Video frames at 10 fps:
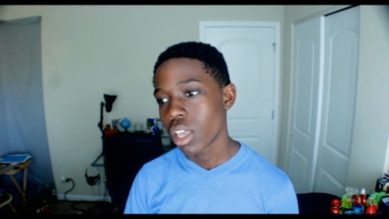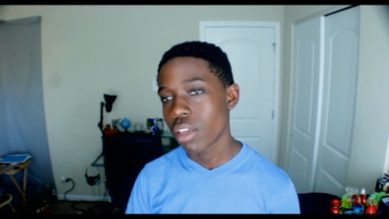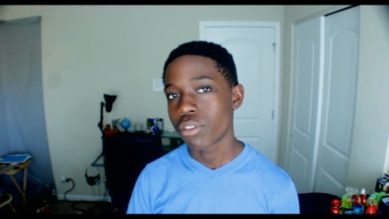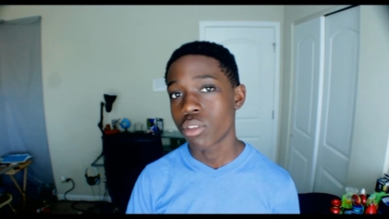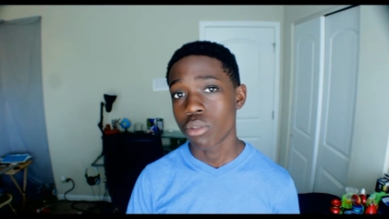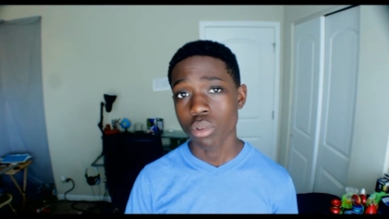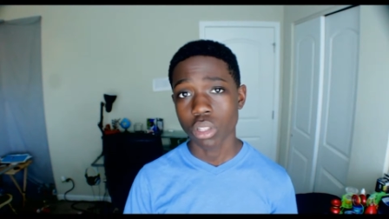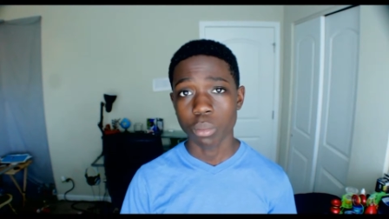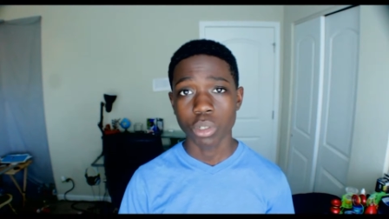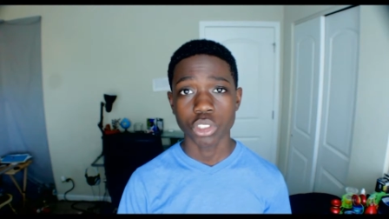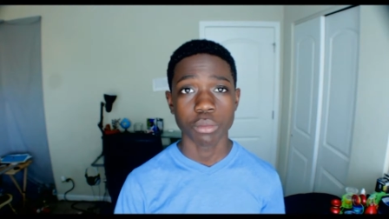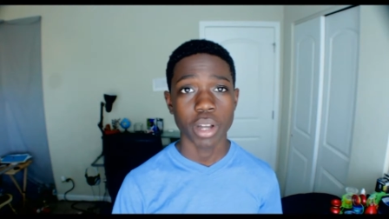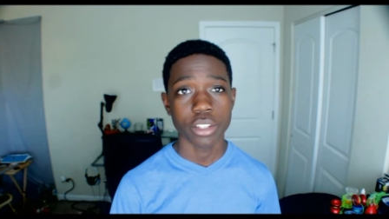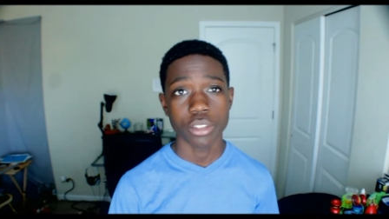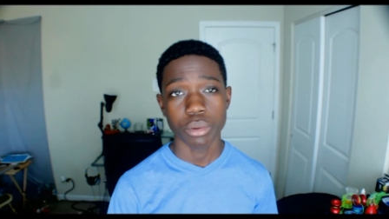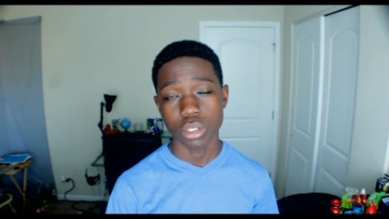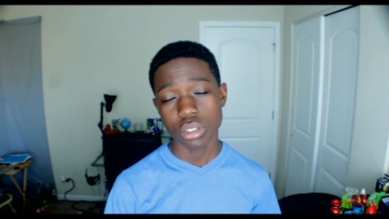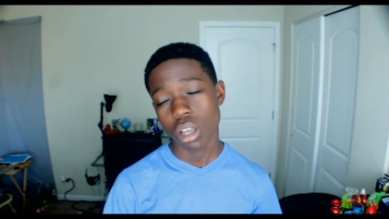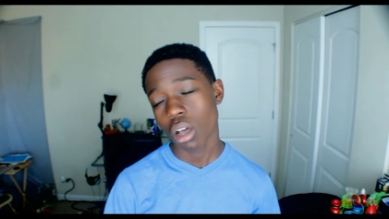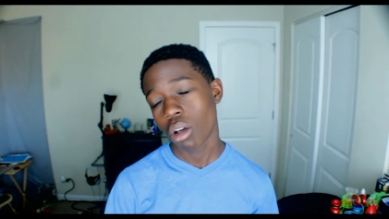if you really put your mind to it.
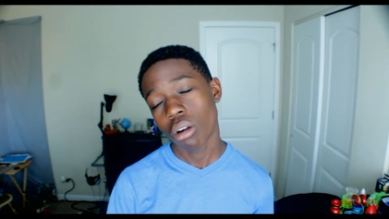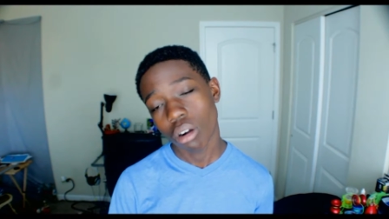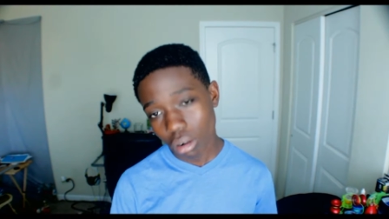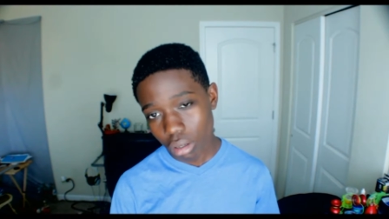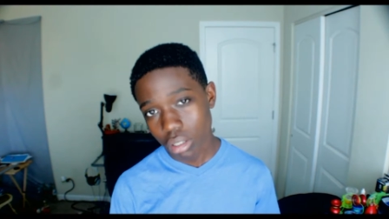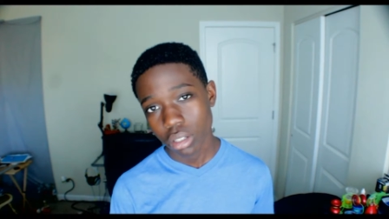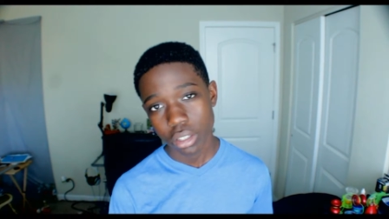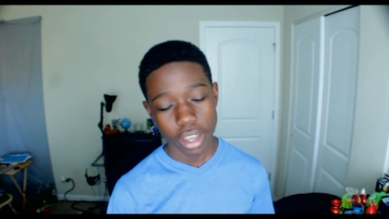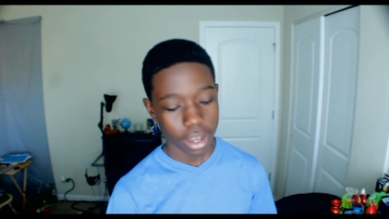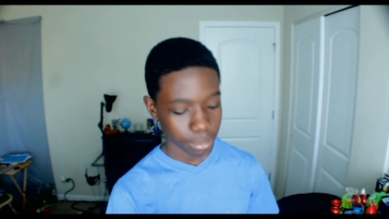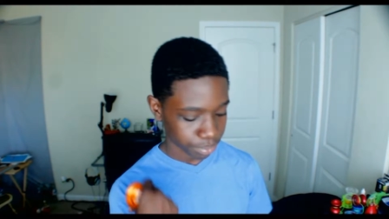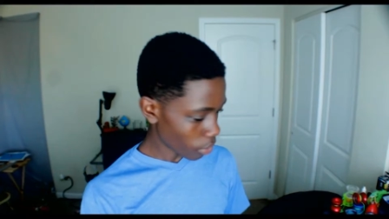So yeah.